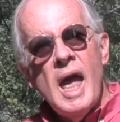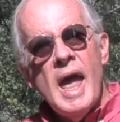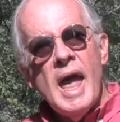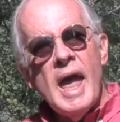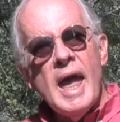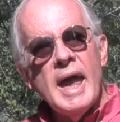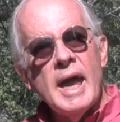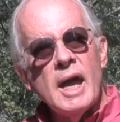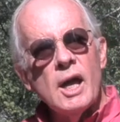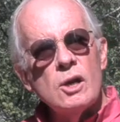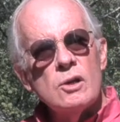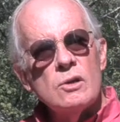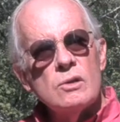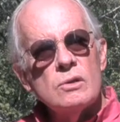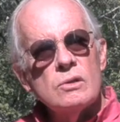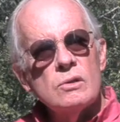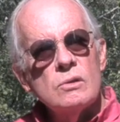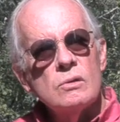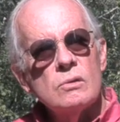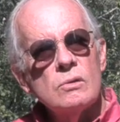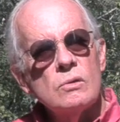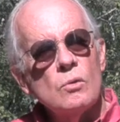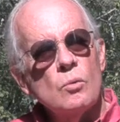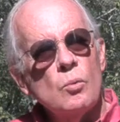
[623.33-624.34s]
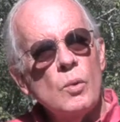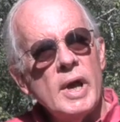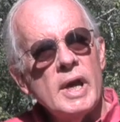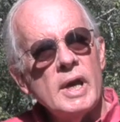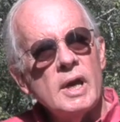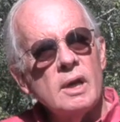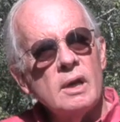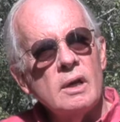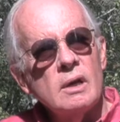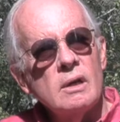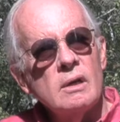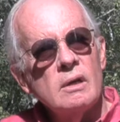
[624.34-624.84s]
and
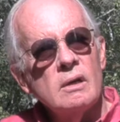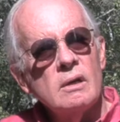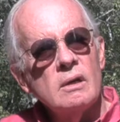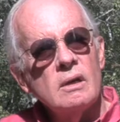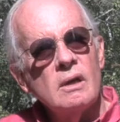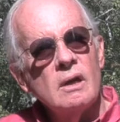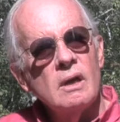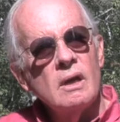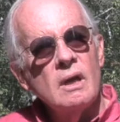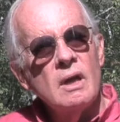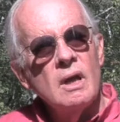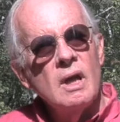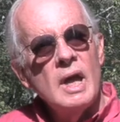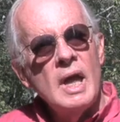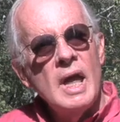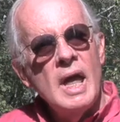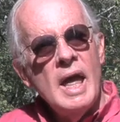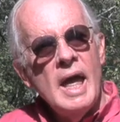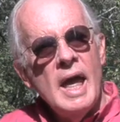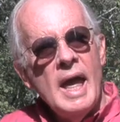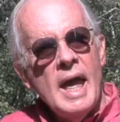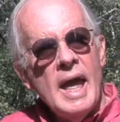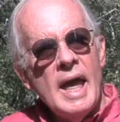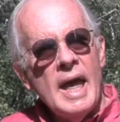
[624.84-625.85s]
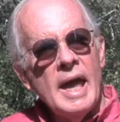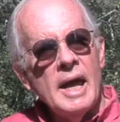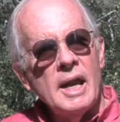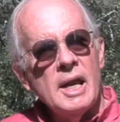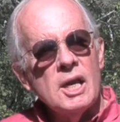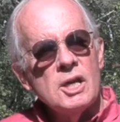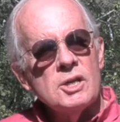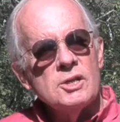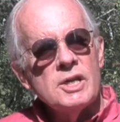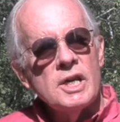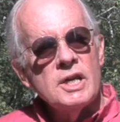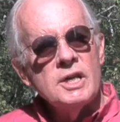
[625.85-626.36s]
waited. And
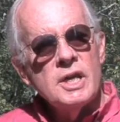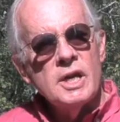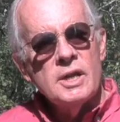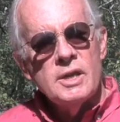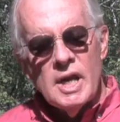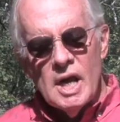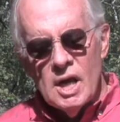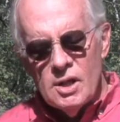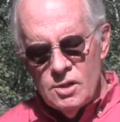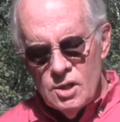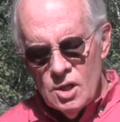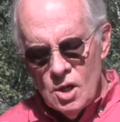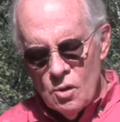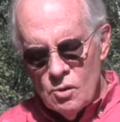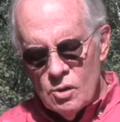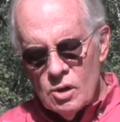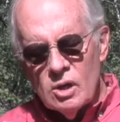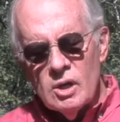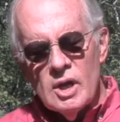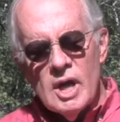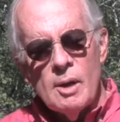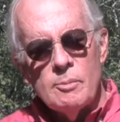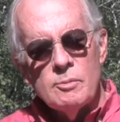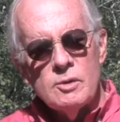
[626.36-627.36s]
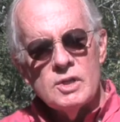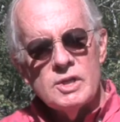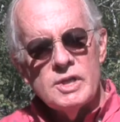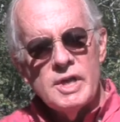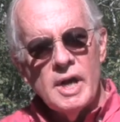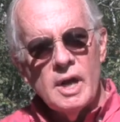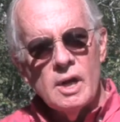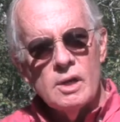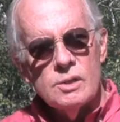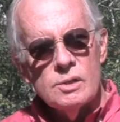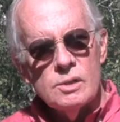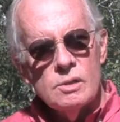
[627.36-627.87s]
as they did that, the owner clapped his
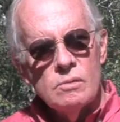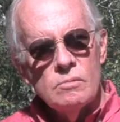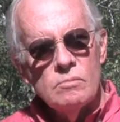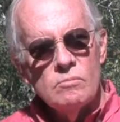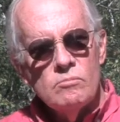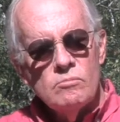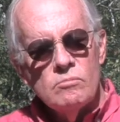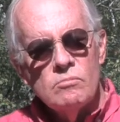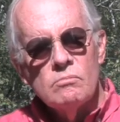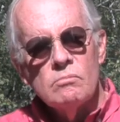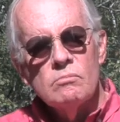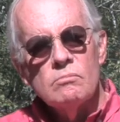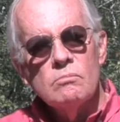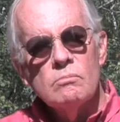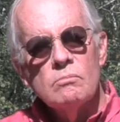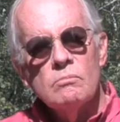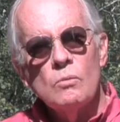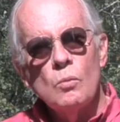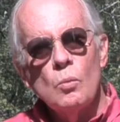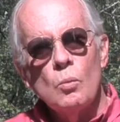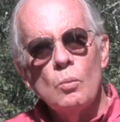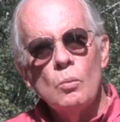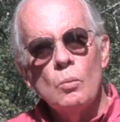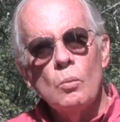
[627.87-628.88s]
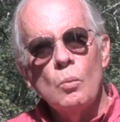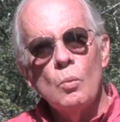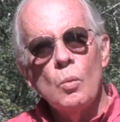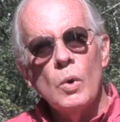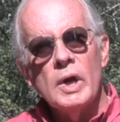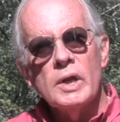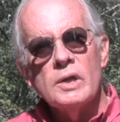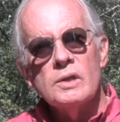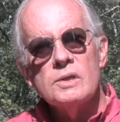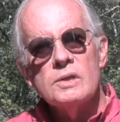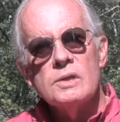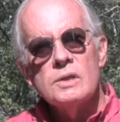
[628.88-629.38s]
hands
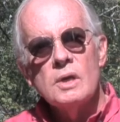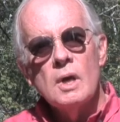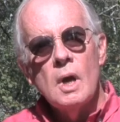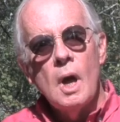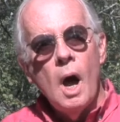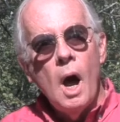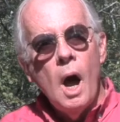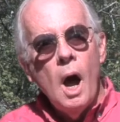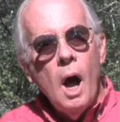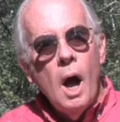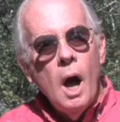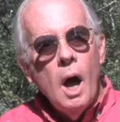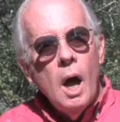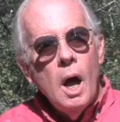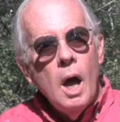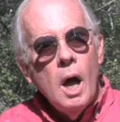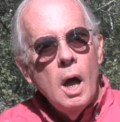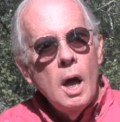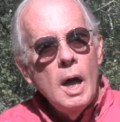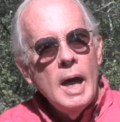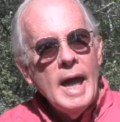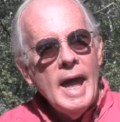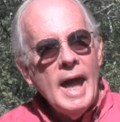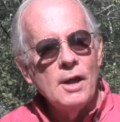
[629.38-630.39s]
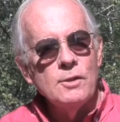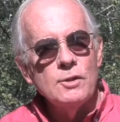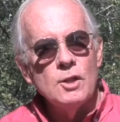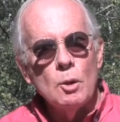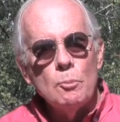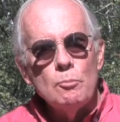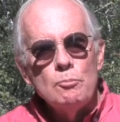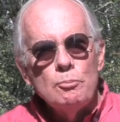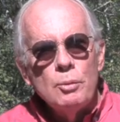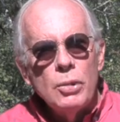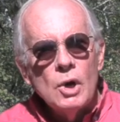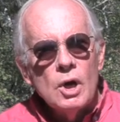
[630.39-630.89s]
once. And the
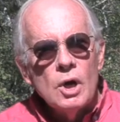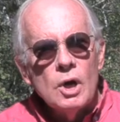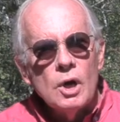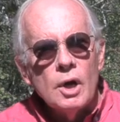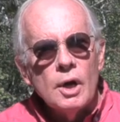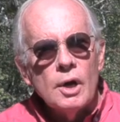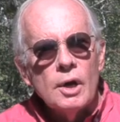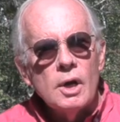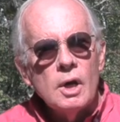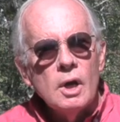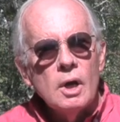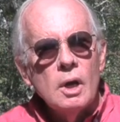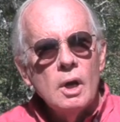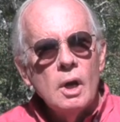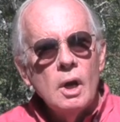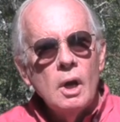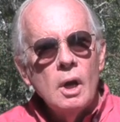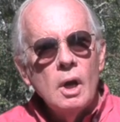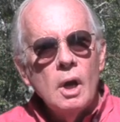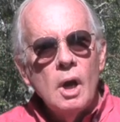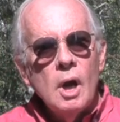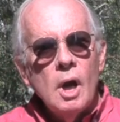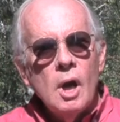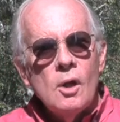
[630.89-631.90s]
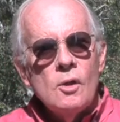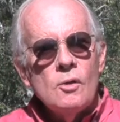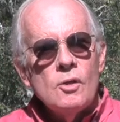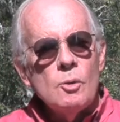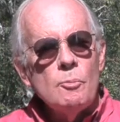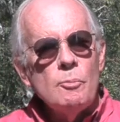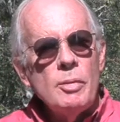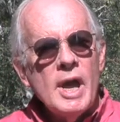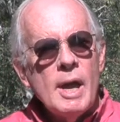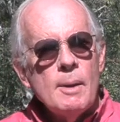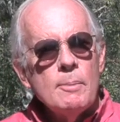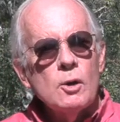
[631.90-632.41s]
bird, the
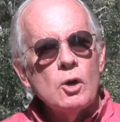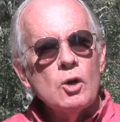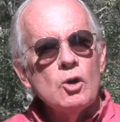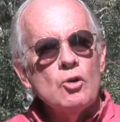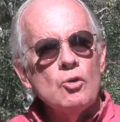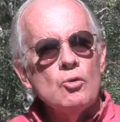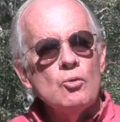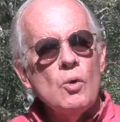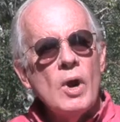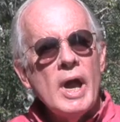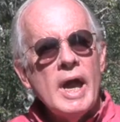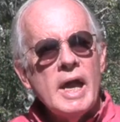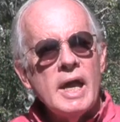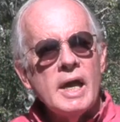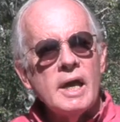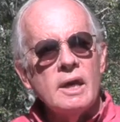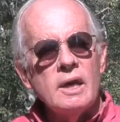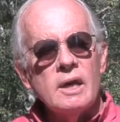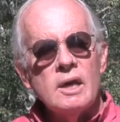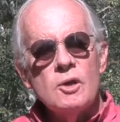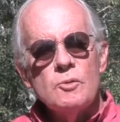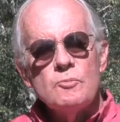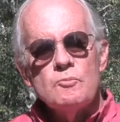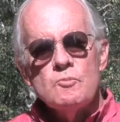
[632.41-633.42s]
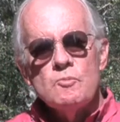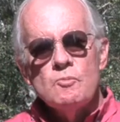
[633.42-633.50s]
paper crane,